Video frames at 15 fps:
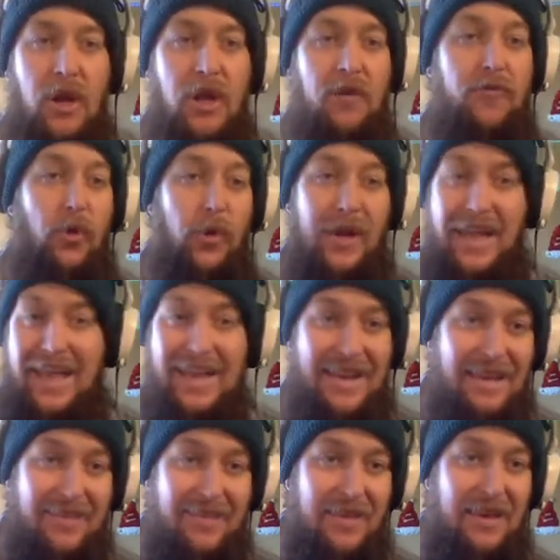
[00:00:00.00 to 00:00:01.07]
for
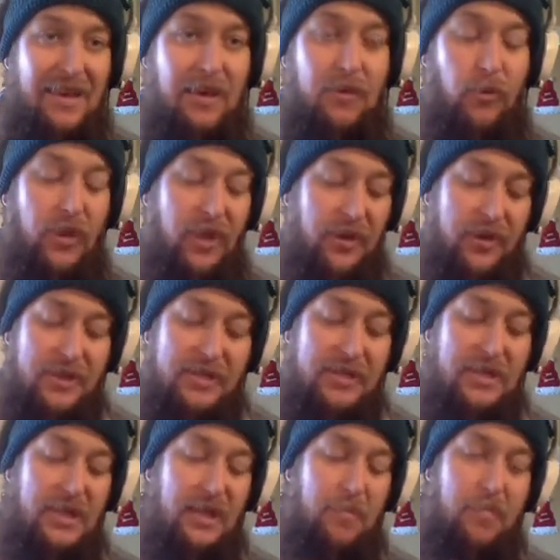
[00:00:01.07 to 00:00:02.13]
anything, whether it's
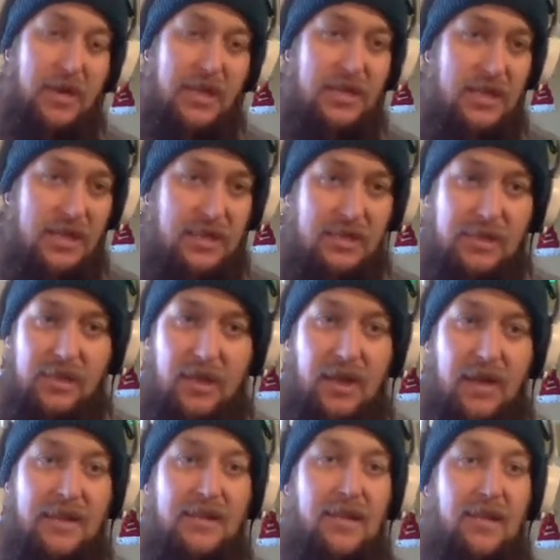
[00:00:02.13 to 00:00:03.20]
the Pidgeys
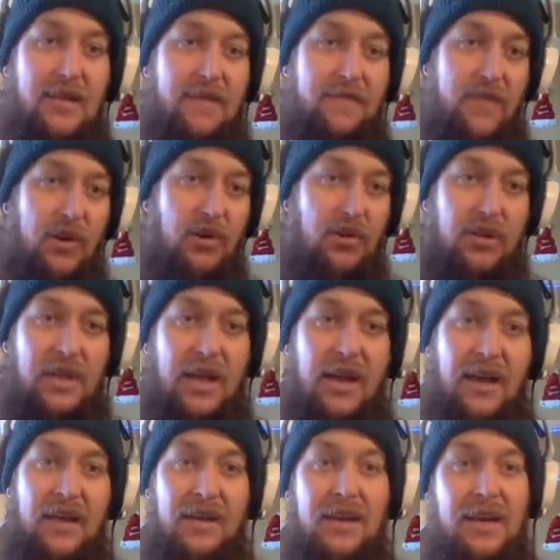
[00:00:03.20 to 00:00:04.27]
line, the Fearow
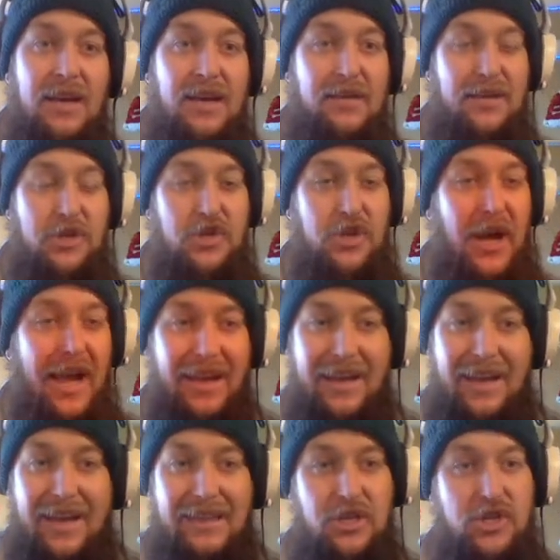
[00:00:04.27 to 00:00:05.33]
line, the
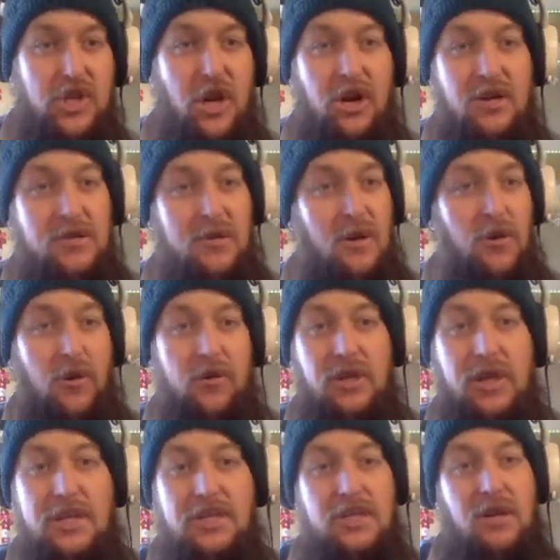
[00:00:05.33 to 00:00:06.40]
Dragonite, the Charizard, or the
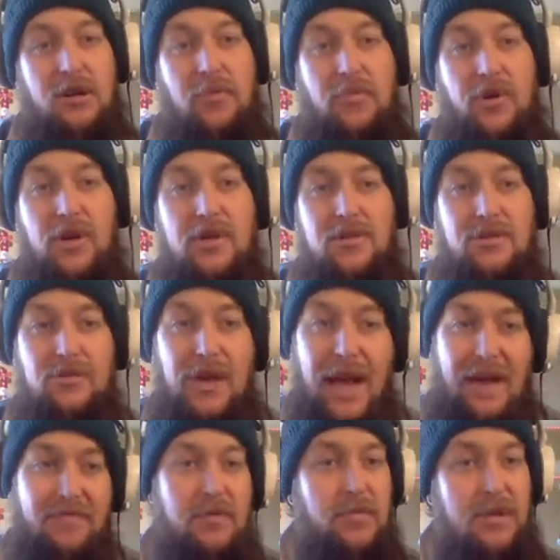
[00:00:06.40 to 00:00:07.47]
legendary birds. You
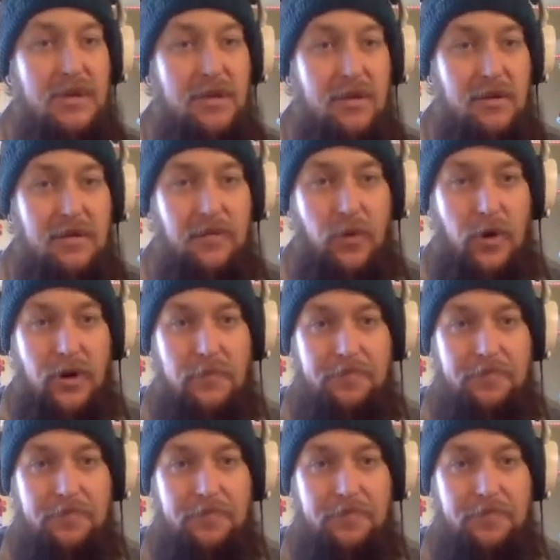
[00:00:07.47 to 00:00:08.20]
have to beat the Elite Four.